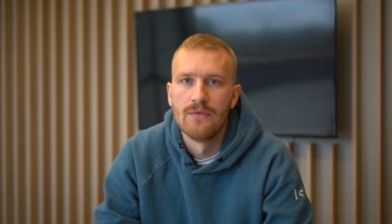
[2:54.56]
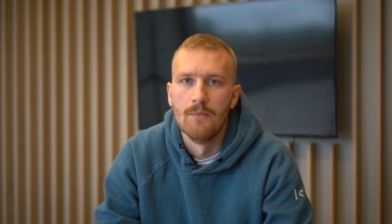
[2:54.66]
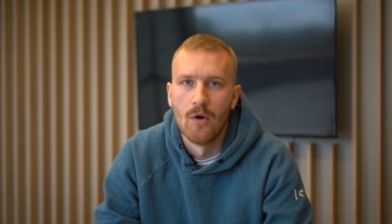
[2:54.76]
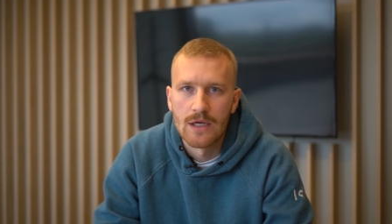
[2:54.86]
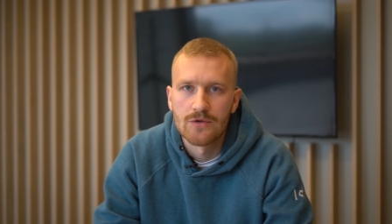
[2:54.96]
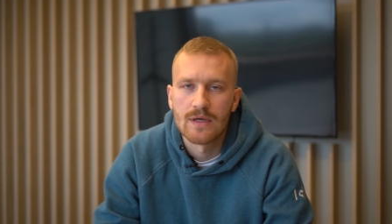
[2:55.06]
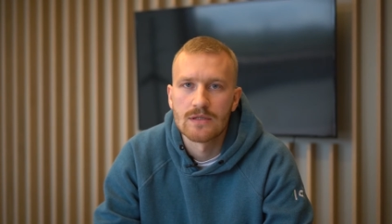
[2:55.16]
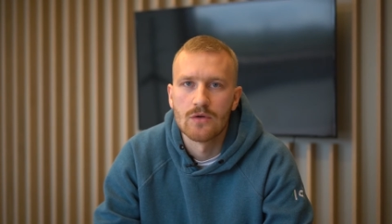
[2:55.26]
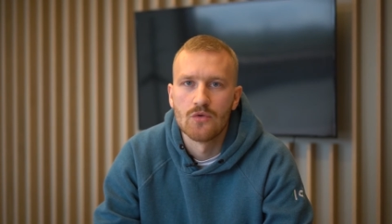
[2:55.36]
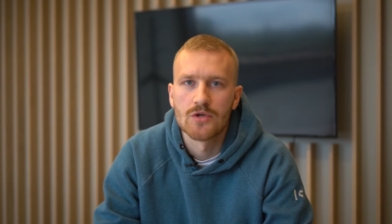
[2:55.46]
the monitoring
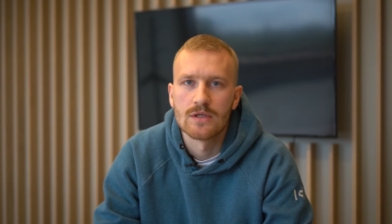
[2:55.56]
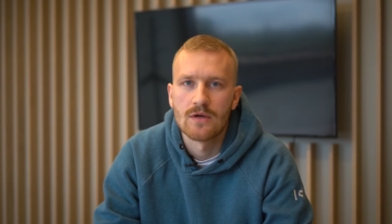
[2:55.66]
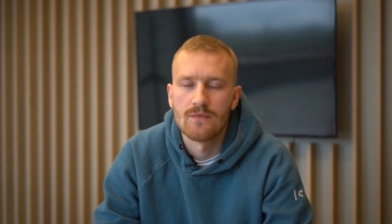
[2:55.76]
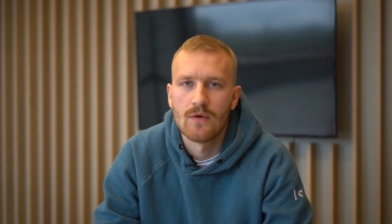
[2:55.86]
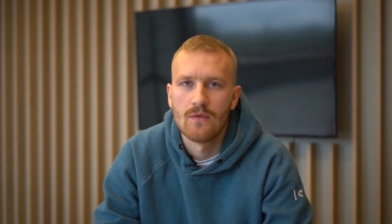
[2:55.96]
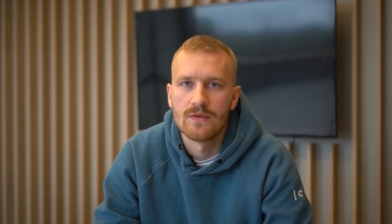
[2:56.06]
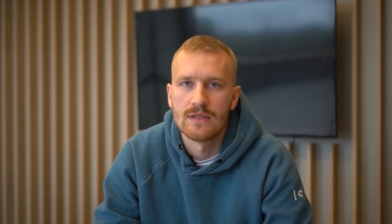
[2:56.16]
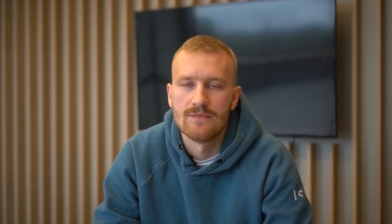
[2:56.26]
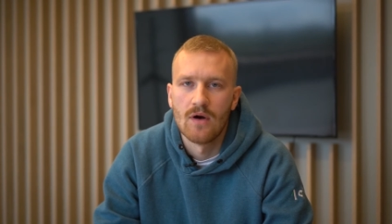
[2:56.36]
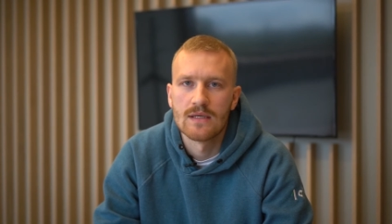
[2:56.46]
solutions of, of the
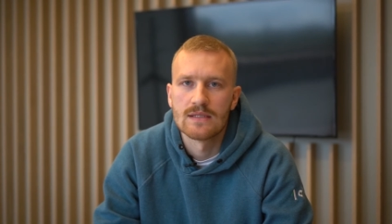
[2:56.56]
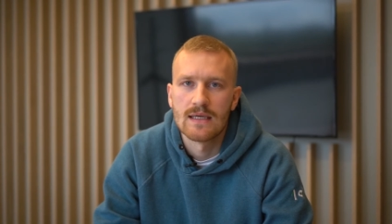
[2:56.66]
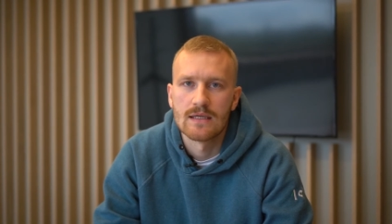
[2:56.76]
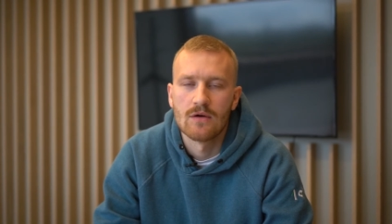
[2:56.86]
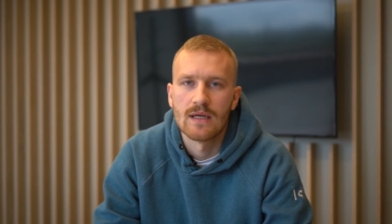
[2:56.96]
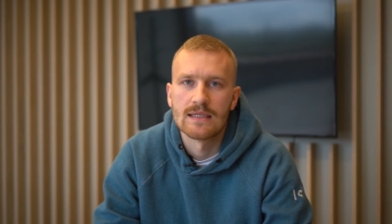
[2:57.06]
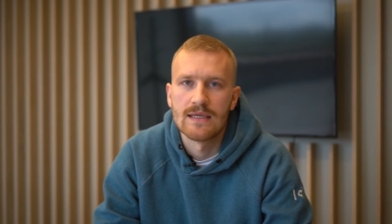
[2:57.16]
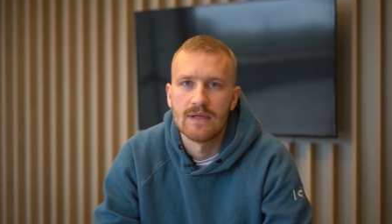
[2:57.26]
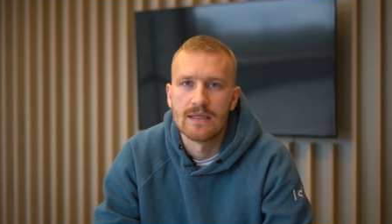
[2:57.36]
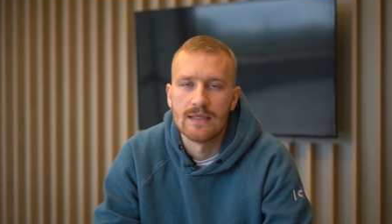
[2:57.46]
devices and
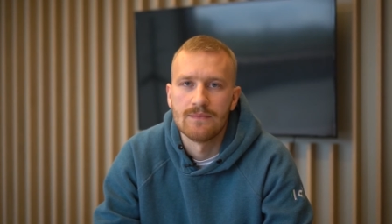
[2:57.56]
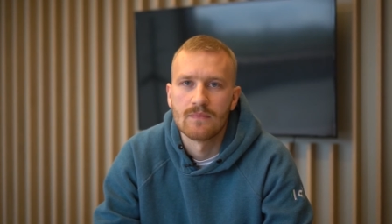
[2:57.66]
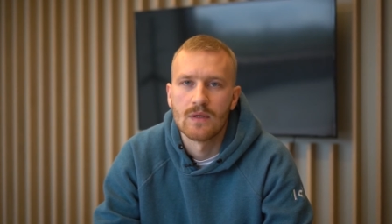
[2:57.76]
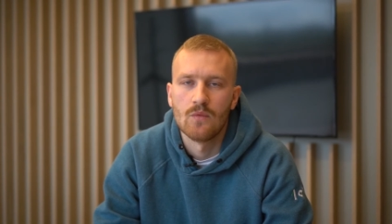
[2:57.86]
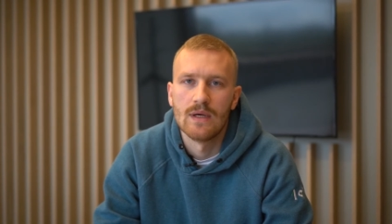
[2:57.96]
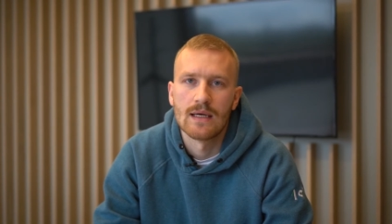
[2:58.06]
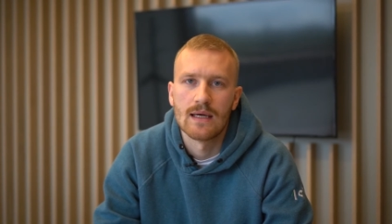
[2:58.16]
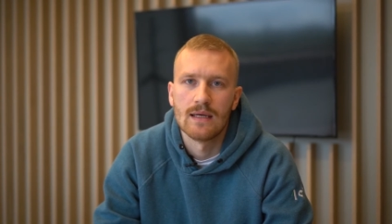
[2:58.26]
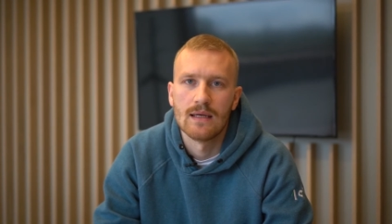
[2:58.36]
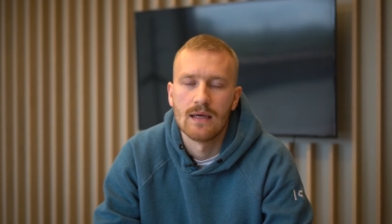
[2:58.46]
connectivity. We
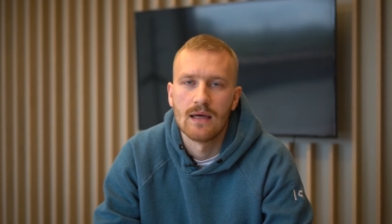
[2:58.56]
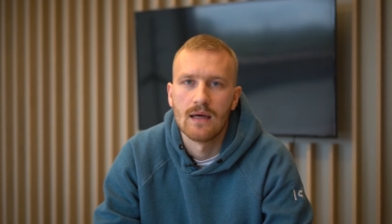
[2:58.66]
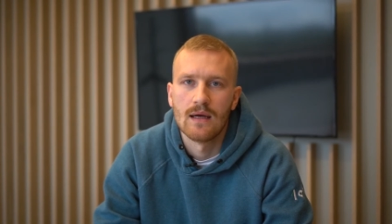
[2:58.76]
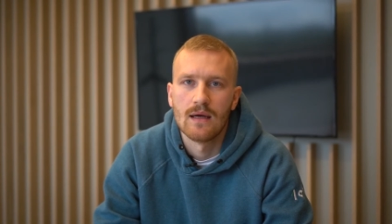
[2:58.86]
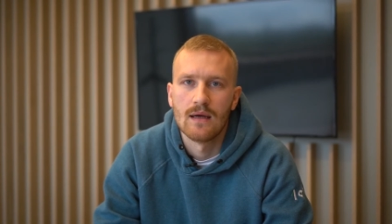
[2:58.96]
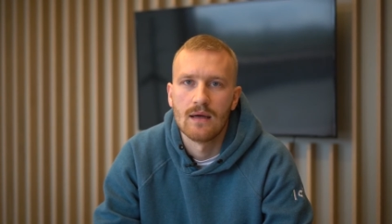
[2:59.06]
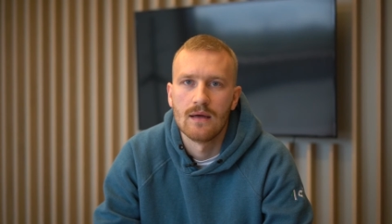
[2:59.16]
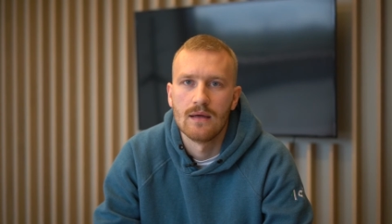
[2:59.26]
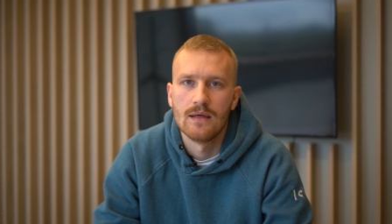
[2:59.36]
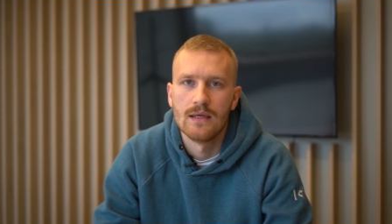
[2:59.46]
can
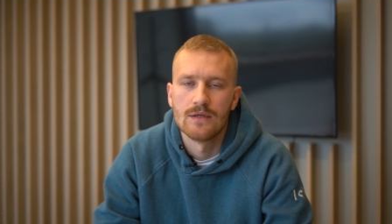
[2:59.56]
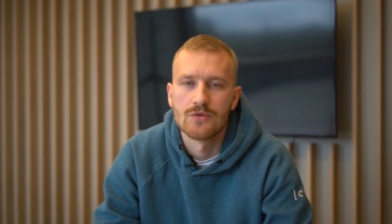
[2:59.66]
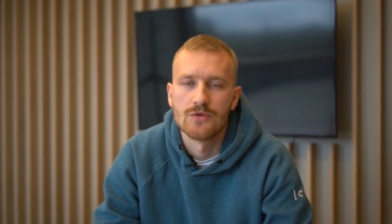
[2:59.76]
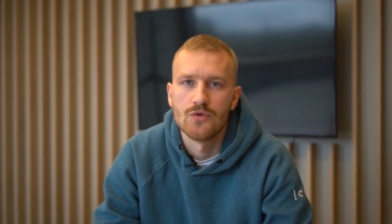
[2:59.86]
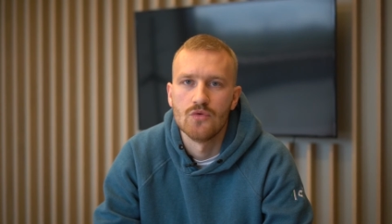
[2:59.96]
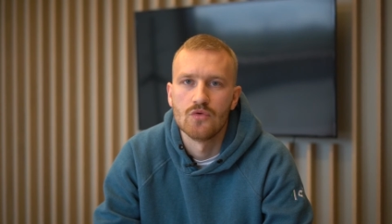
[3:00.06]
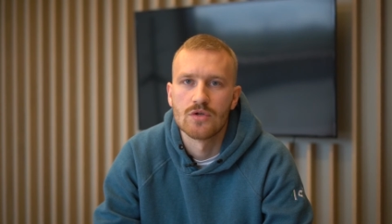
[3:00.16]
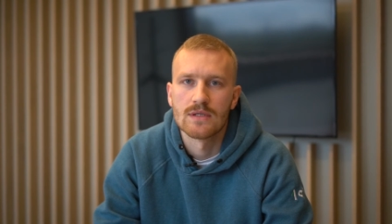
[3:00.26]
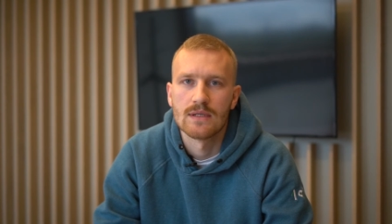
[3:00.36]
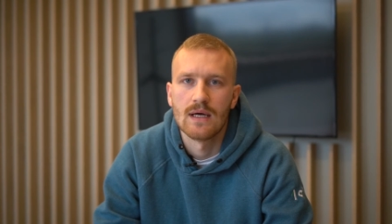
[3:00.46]
uh,
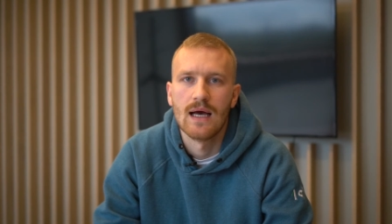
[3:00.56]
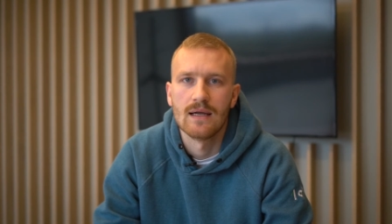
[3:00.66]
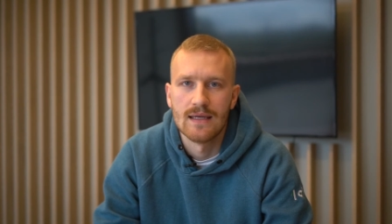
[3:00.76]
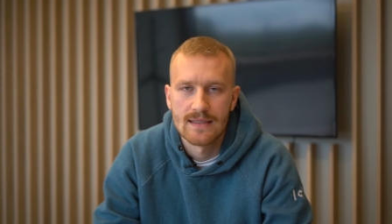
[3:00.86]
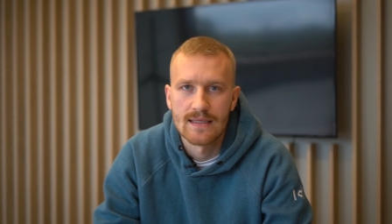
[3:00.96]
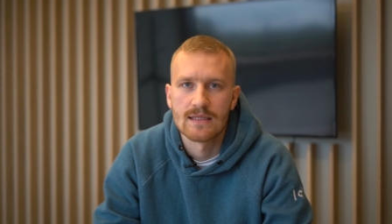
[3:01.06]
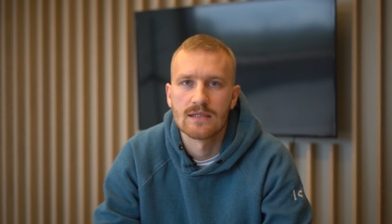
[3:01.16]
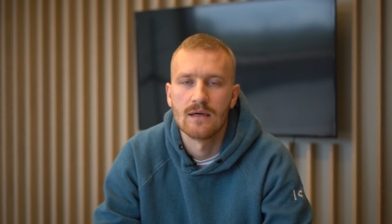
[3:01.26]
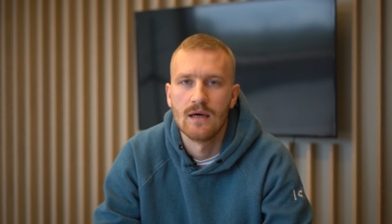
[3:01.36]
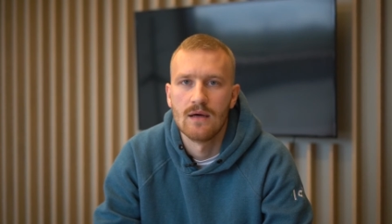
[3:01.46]
introduce uh,
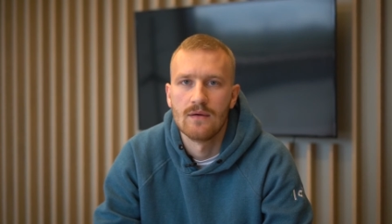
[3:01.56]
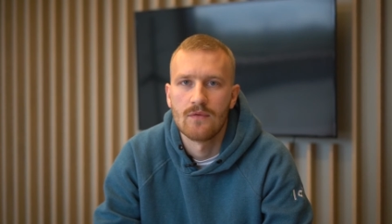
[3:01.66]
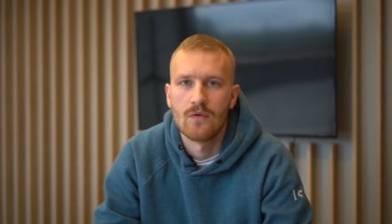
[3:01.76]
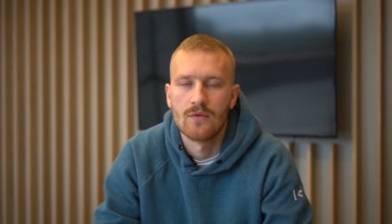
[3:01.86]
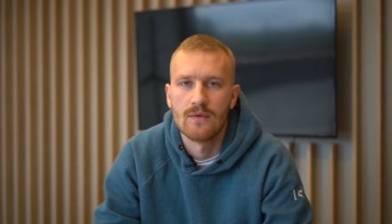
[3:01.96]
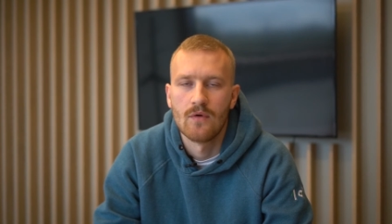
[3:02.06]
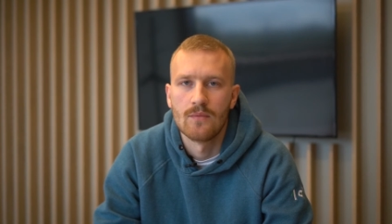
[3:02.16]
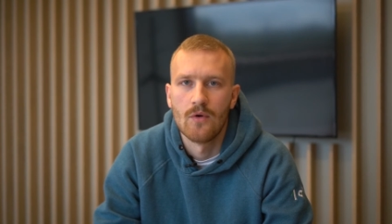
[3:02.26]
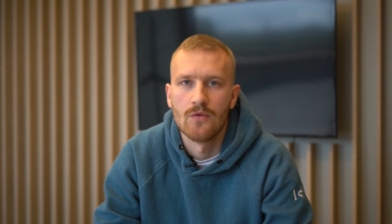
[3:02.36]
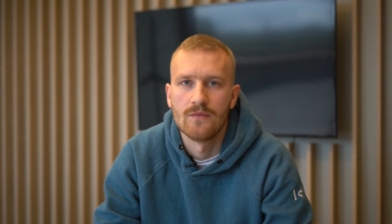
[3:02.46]
analytics uh, for, for
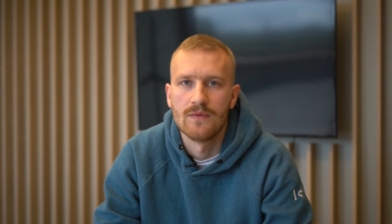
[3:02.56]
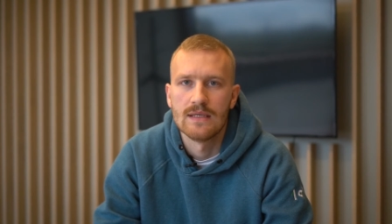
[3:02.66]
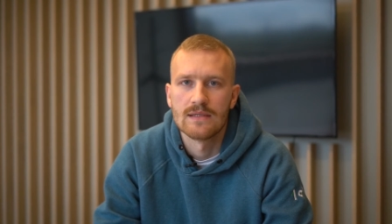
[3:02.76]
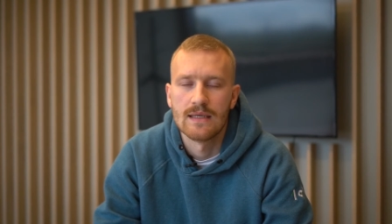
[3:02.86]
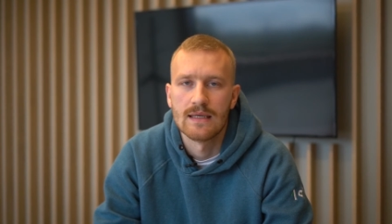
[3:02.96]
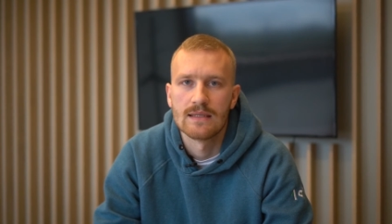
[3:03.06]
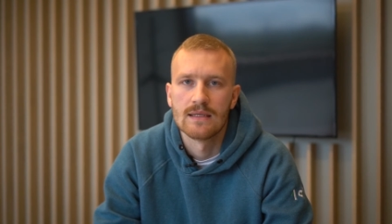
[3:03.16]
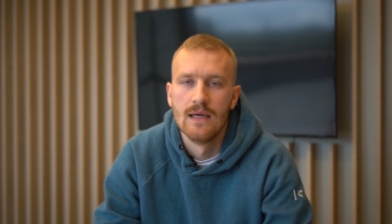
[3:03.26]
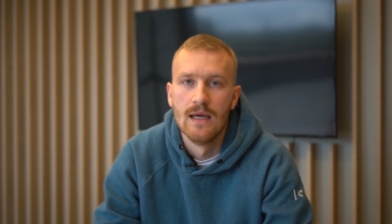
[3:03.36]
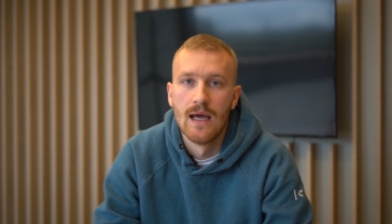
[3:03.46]
both of these things.
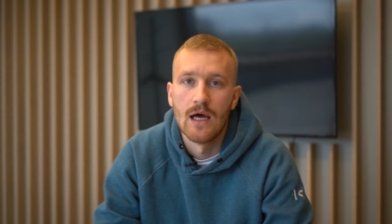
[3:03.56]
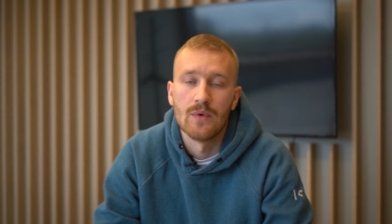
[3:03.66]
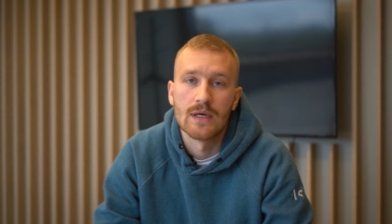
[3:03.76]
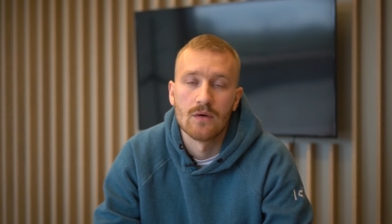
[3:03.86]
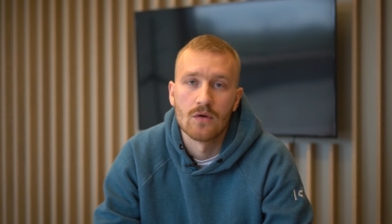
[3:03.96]
And we can